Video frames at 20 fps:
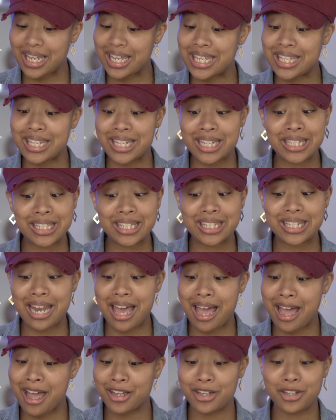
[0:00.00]
It is
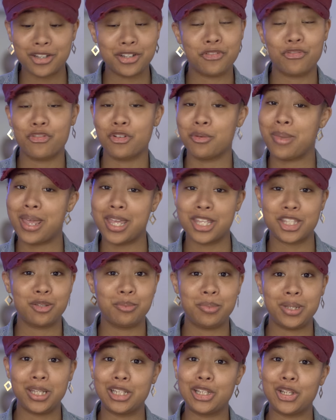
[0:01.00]
not good for man
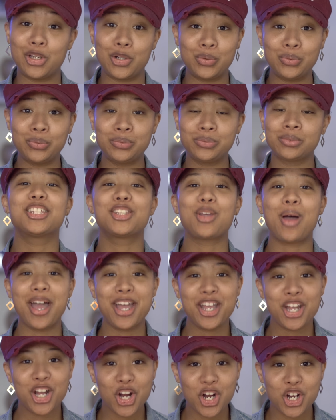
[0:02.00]
to be alone. So
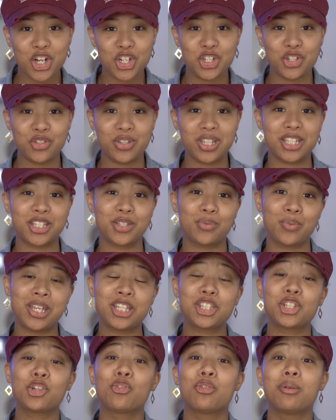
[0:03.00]
I encourage you this
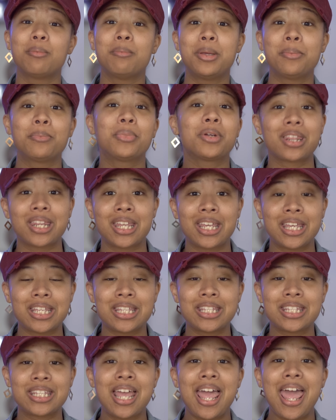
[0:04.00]
week to remember
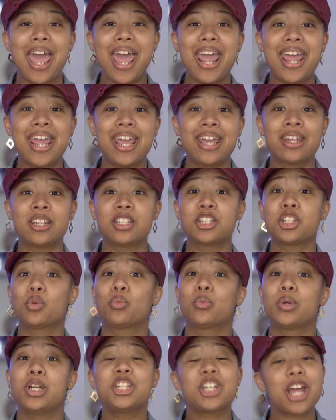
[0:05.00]
this and
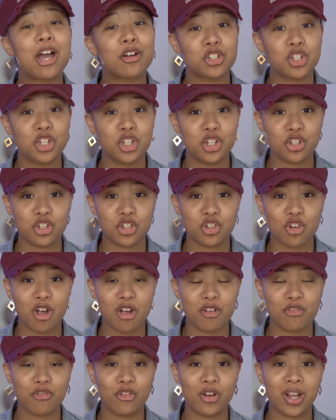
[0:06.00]
to reach out to your
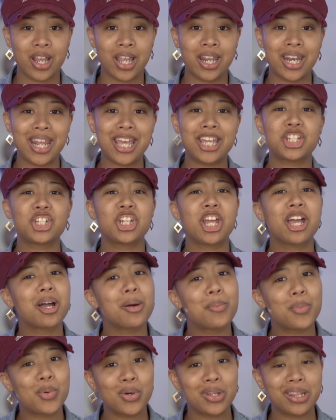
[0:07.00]
strong friend and check
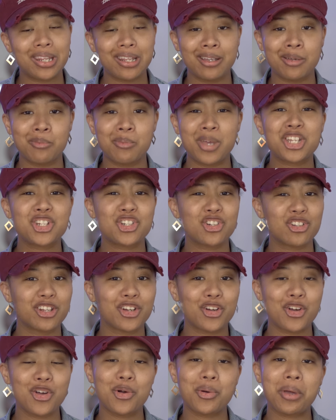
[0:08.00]
up on them, make sure
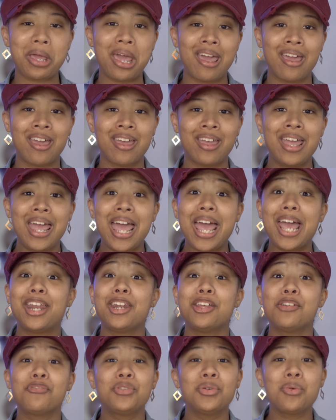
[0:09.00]
they're okay.
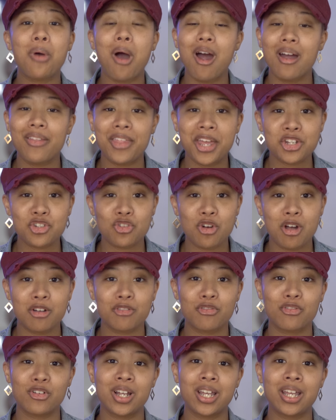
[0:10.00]
And if you are that
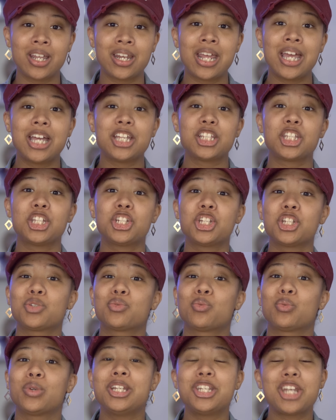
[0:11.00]
strong friend, to
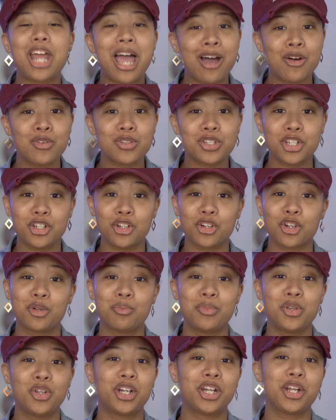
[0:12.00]
just reach out to your
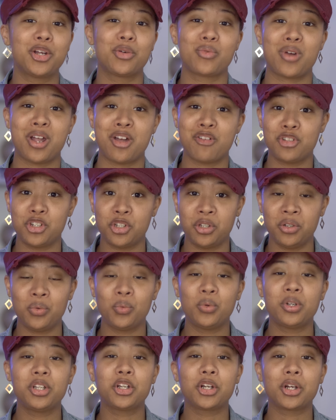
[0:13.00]
community around you
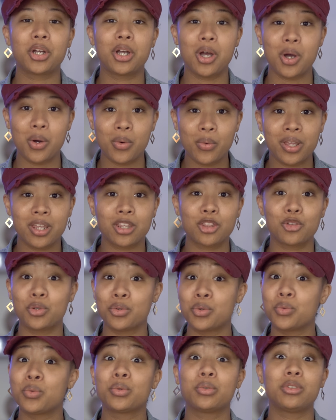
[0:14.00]
when you're going
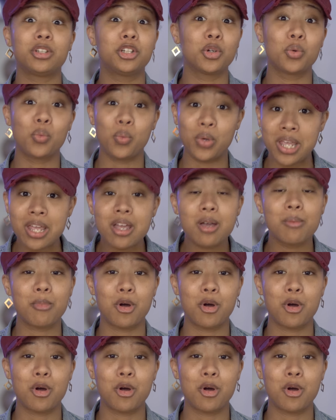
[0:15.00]
through your weak